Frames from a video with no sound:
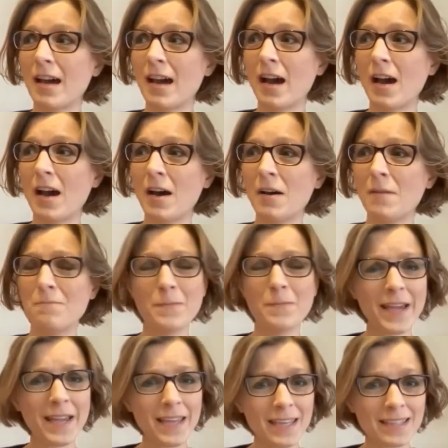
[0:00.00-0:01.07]

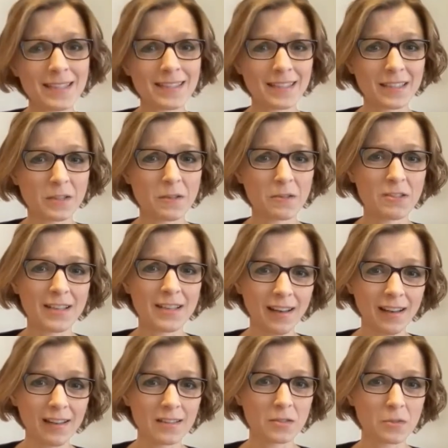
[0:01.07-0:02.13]
maids in
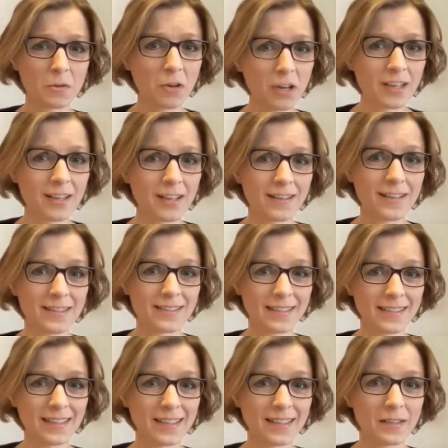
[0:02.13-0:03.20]
hotels
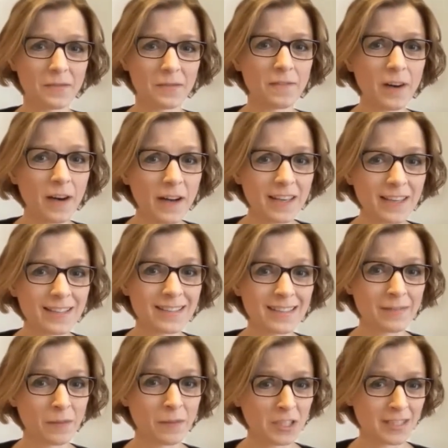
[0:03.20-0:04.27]
organizing via a
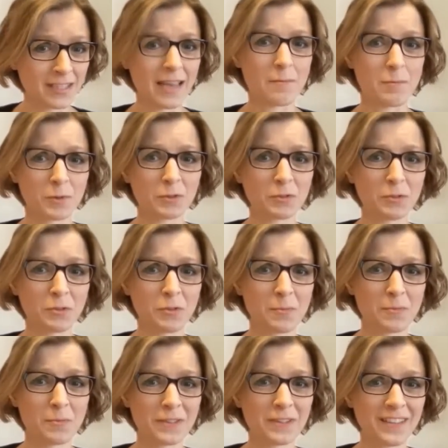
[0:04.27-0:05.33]
WhatsApp
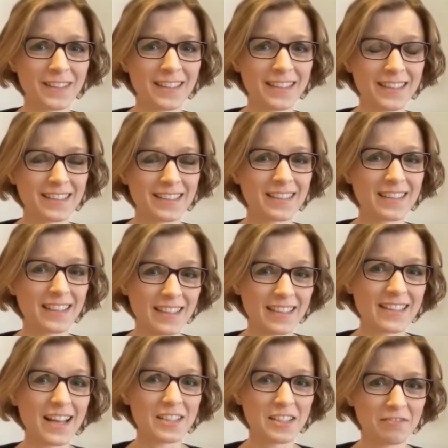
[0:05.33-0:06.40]
group. So there
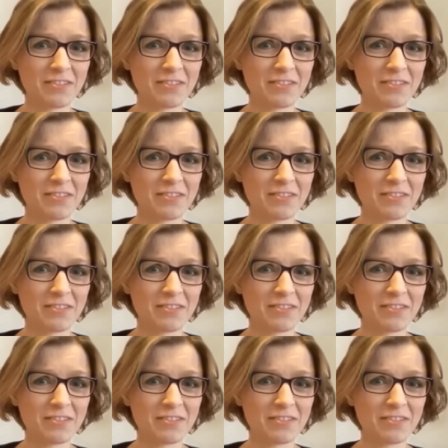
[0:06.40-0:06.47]
are